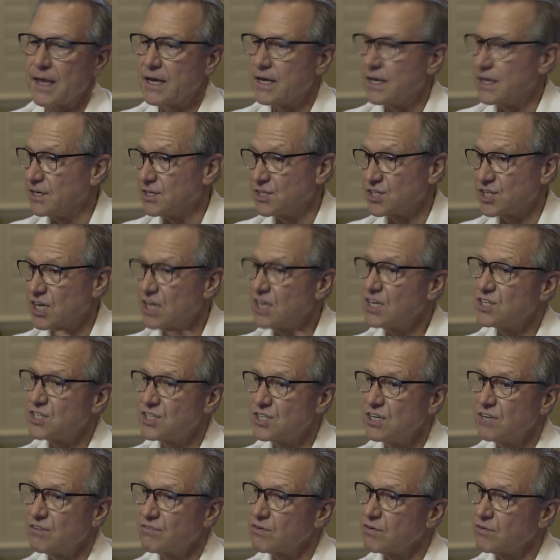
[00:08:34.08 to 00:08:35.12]
And skin is
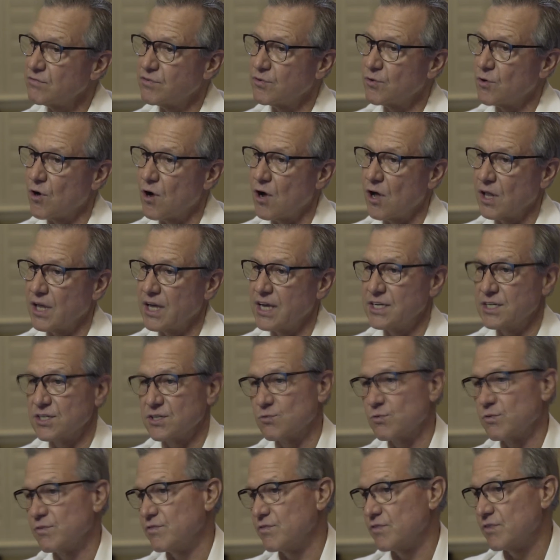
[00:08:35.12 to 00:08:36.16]
different for all ages.
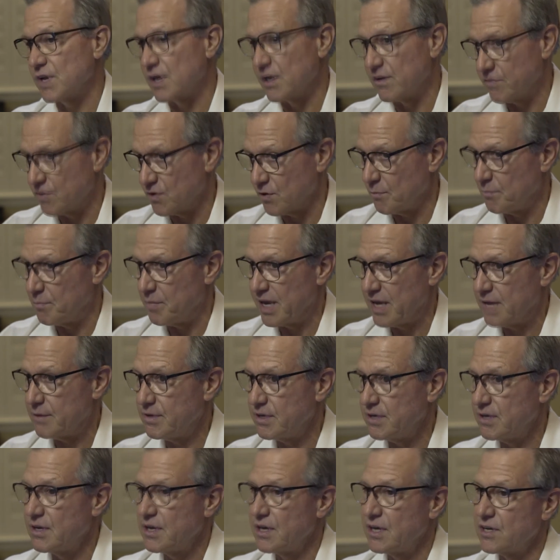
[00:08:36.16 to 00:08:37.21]
If you're a
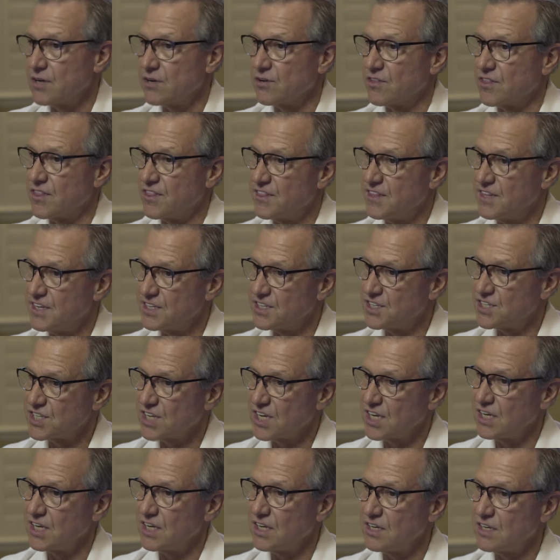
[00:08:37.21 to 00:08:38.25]
baby, you're
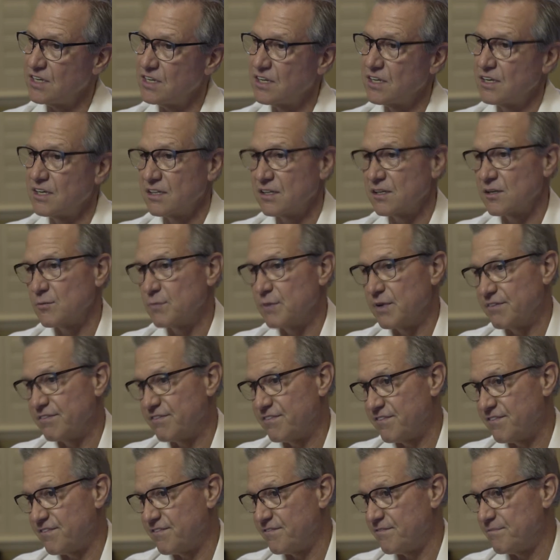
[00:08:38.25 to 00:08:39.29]
thin-skinned, a little bit
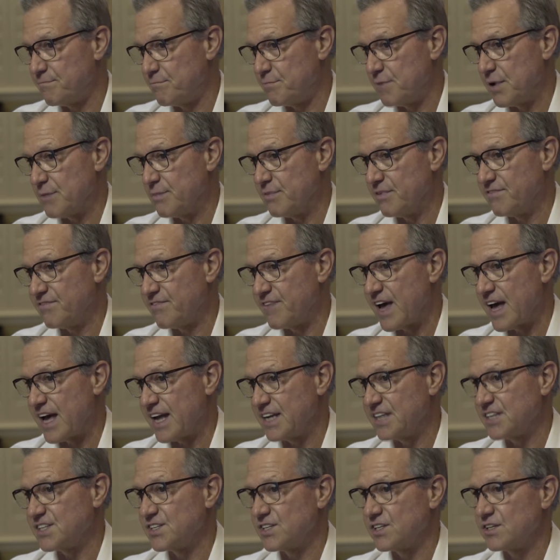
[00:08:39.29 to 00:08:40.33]
baby
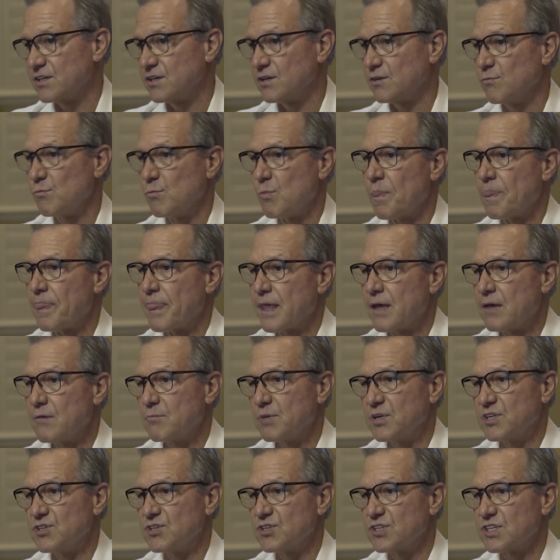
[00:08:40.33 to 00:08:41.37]
fatty still,
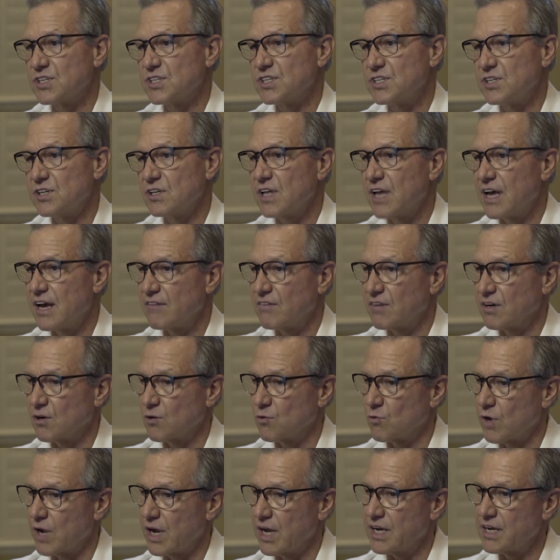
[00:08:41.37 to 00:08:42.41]
but you can still have a
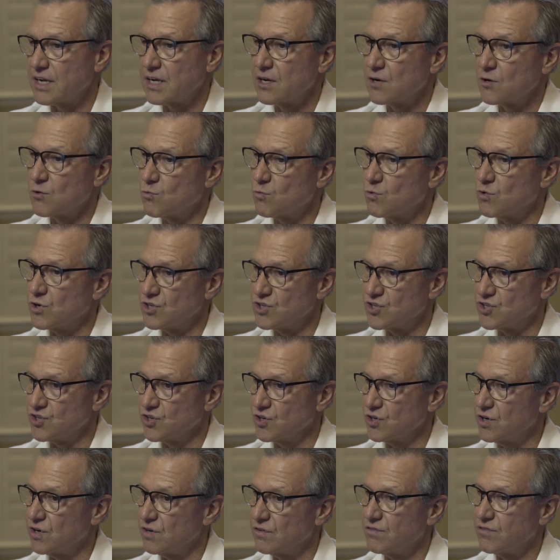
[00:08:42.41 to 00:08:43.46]
great
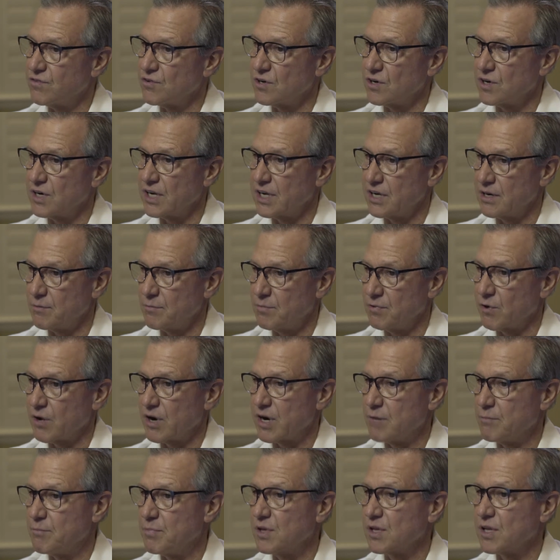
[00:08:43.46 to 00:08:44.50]
reserve for and a
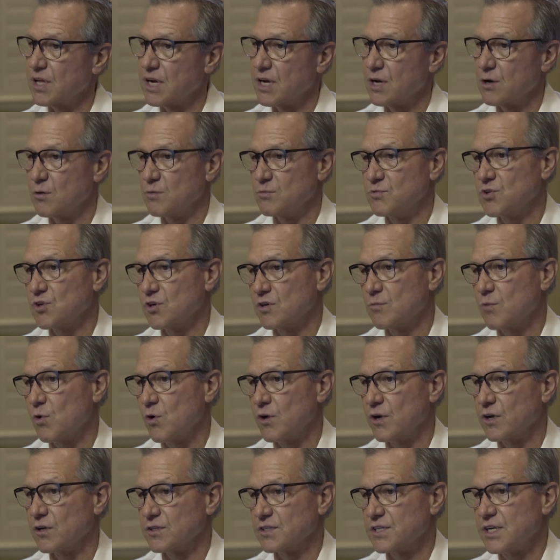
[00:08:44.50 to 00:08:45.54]
great ability to absorb
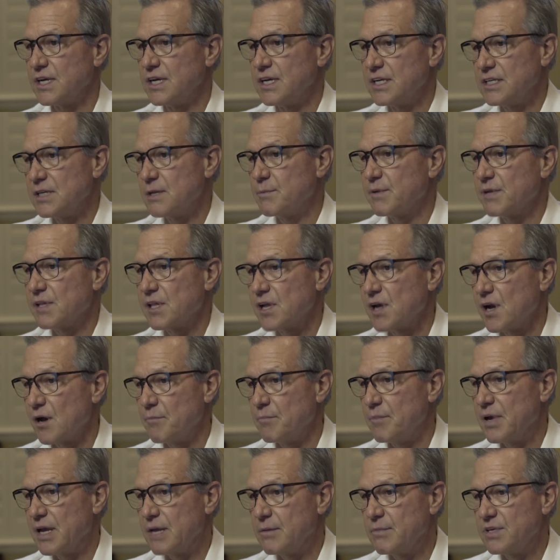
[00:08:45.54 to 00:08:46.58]
oils. Typically on
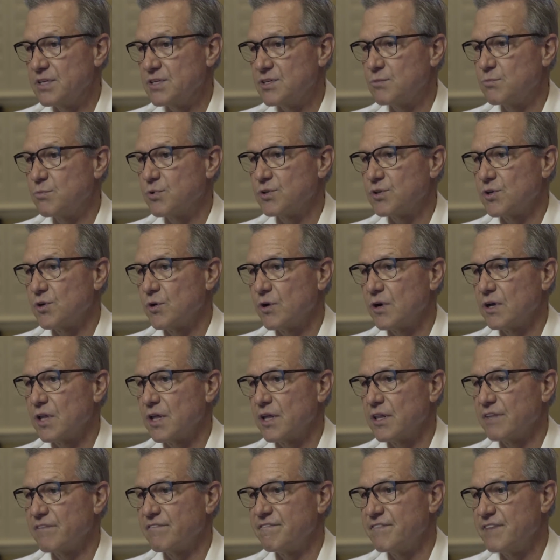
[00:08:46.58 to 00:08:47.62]
babies, you put the oil
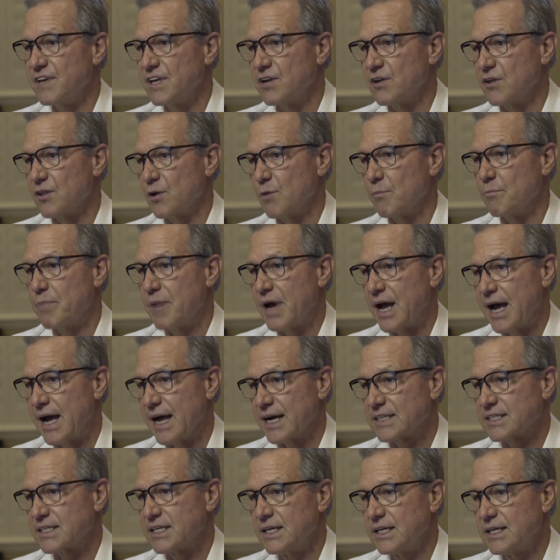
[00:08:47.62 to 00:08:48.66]
on their feet or their
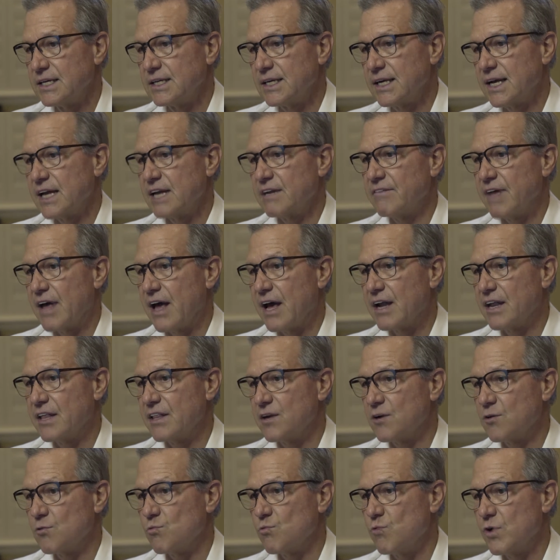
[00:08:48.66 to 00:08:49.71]
backs, kind of out of
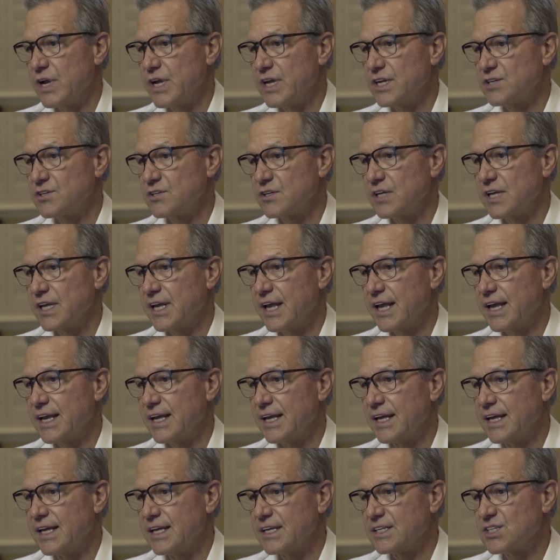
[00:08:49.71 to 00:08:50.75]
their range so they can't
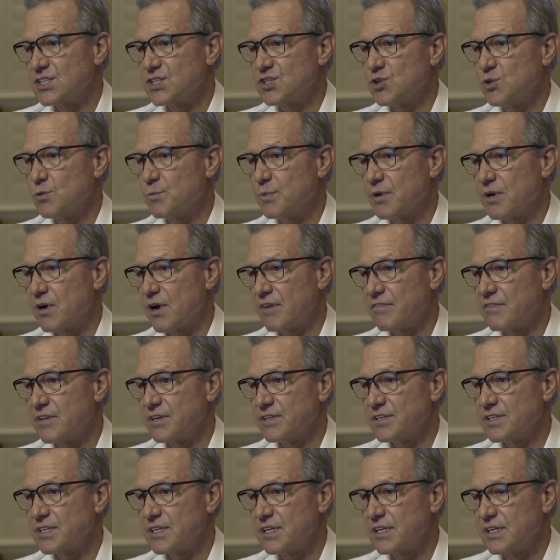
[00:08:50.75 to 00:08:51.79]
scoop it off their
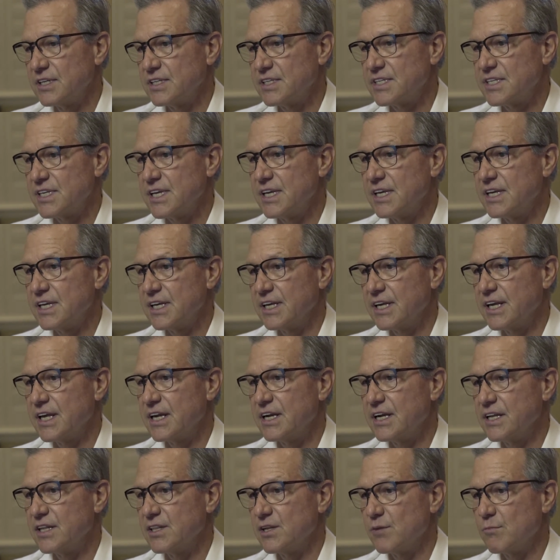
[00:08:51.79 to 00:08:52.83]
skin and get
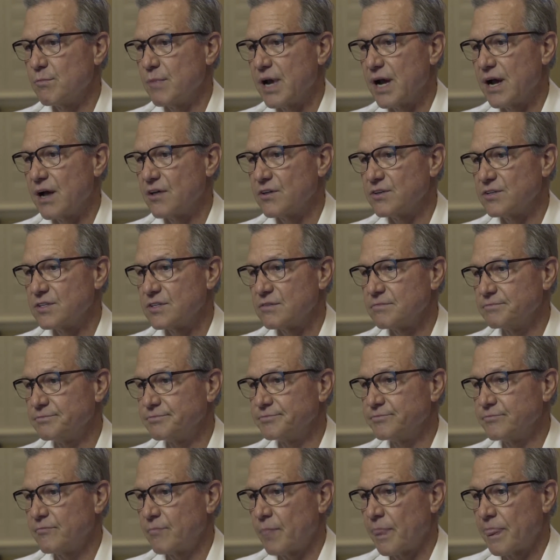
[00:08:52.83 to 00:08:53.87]
it in their mouths.
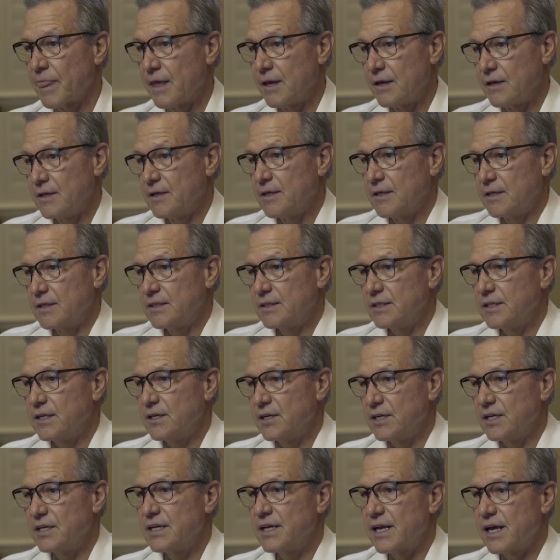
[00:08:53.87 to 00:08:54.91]
You know,
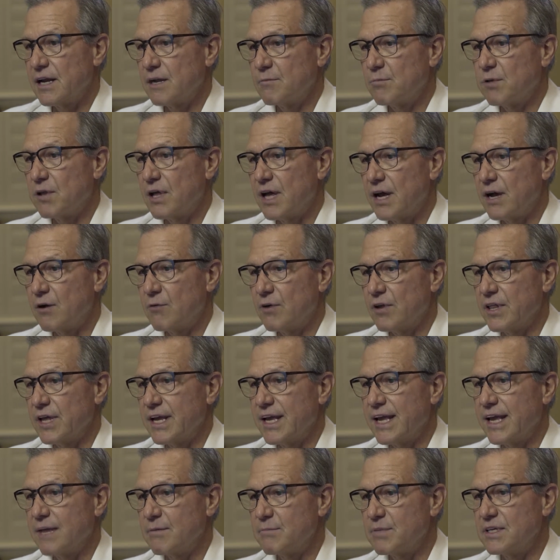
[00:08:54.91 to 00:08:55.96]
you got to apply it where they
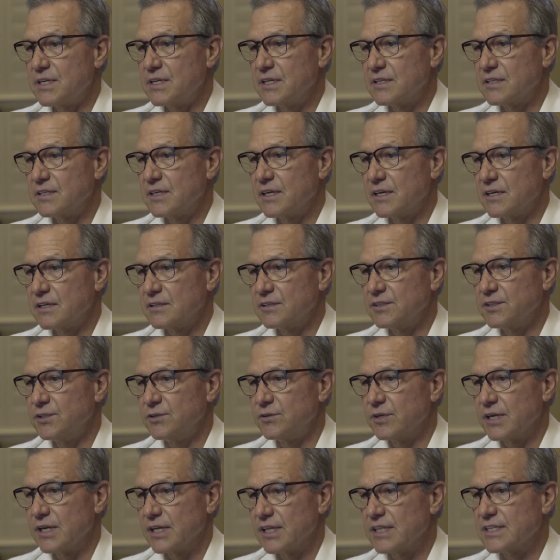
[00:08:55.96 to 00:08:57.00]
can't be, you know,
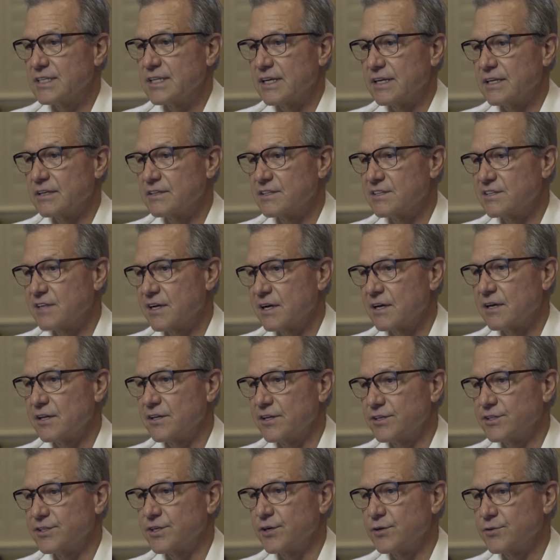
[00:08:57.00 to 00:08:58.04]
doing it unless they can suck on
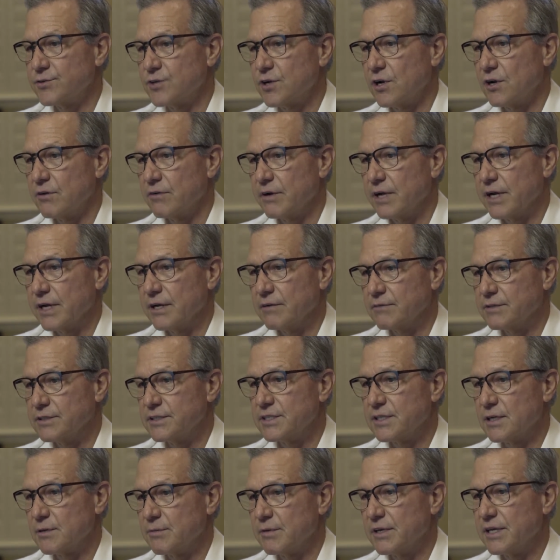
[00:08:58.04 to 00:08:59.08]
their toes already, which
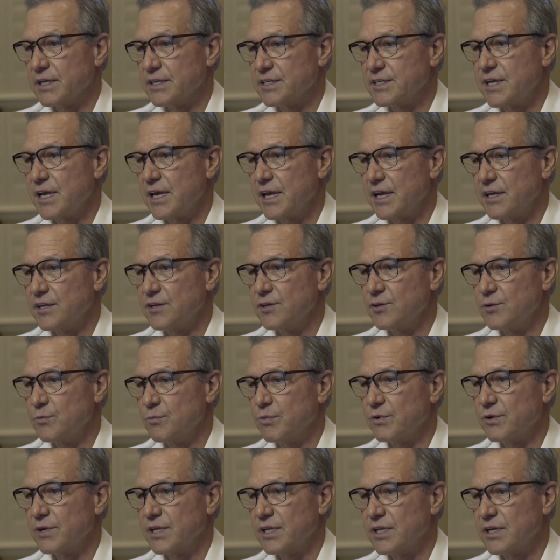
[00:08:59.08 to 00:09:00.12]
some kids can do
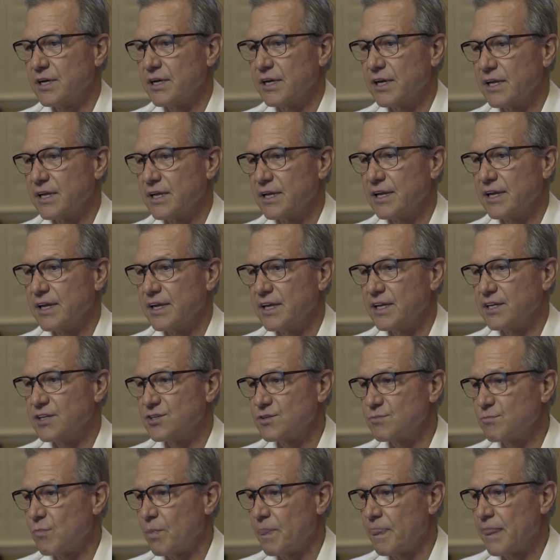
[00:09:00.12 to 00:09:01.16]
pretty young in
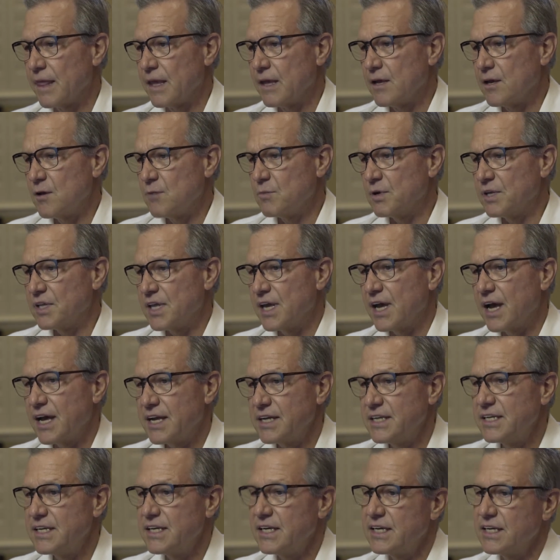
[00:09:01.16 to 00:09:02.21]
age. But the
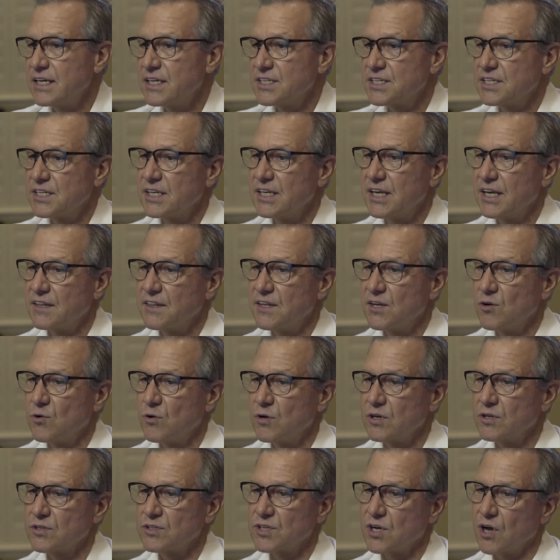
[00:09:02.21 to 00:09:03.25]
idea is to get the
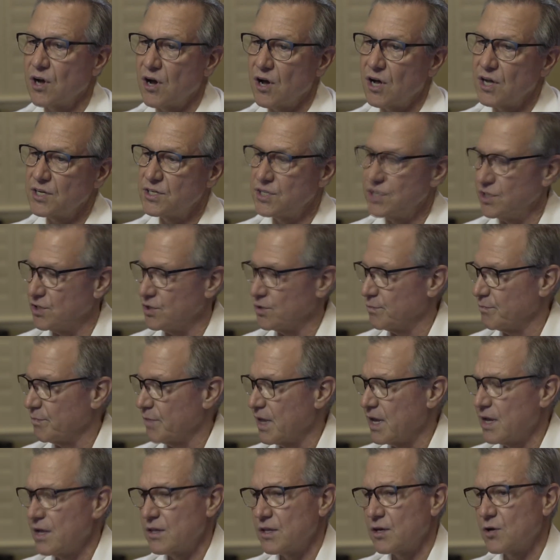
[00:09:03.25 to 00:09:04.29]
oils onto you.
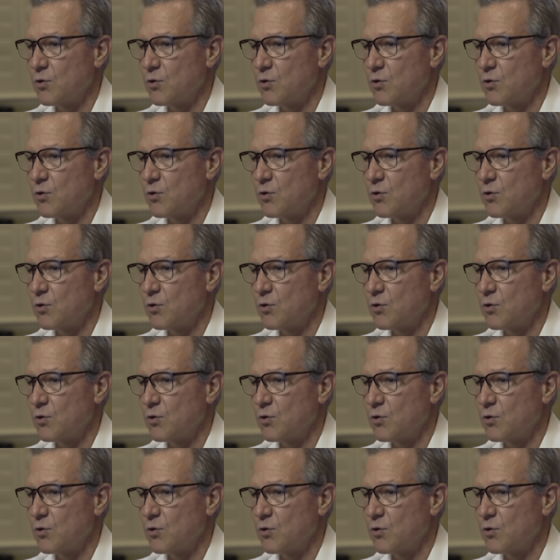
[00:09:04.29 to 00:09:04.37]
The